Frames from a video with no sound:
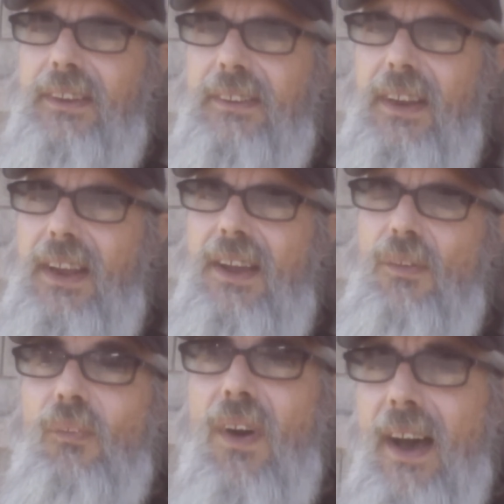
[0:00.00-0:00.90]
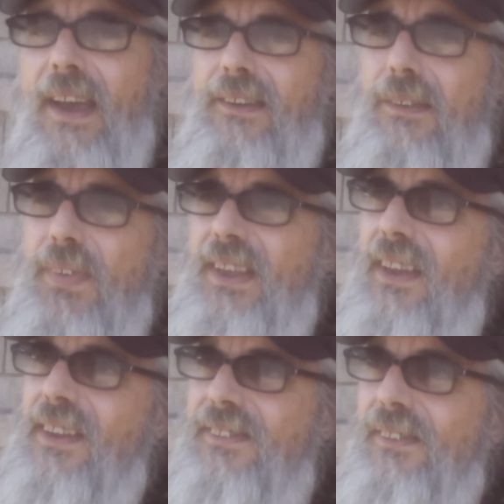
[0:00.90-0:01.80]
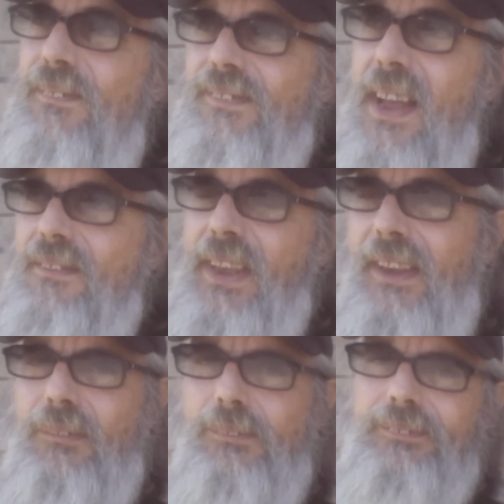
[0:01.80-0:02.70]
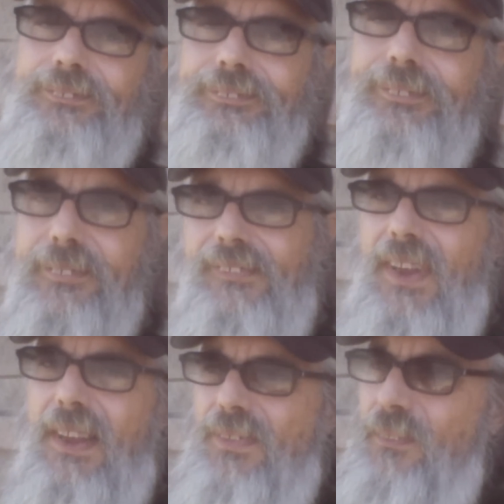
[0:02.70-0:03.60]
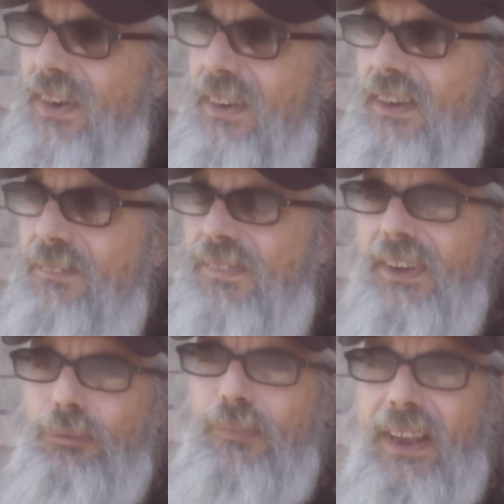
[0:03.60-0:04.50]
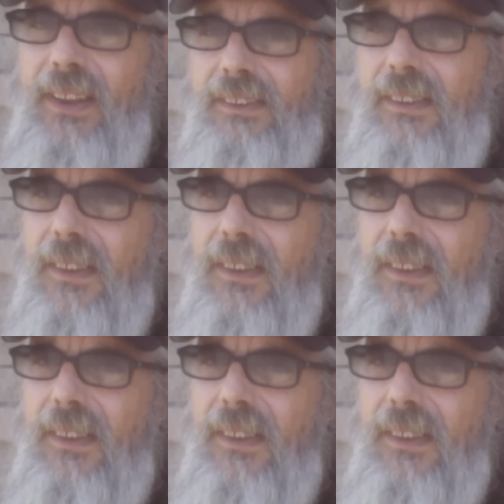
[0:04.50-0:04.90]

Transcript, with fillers: man. Why? Because you love him. Okay, for what he did for you, man.